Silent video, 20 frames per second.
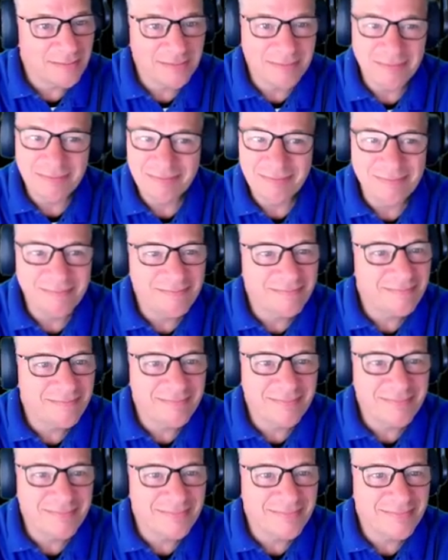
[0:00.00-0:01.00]

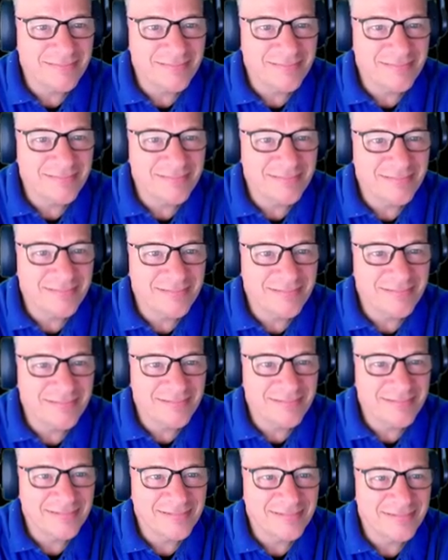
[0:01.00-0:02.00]

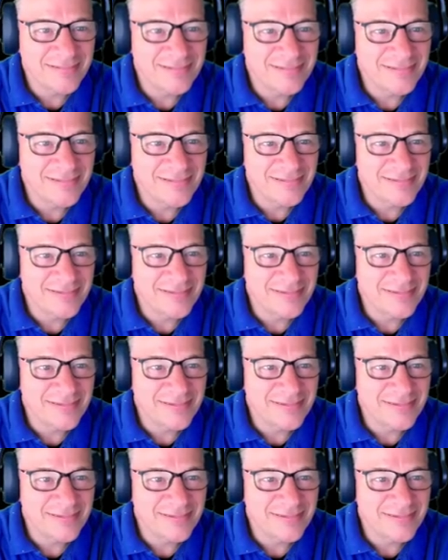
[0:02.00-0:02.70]
(not speaking)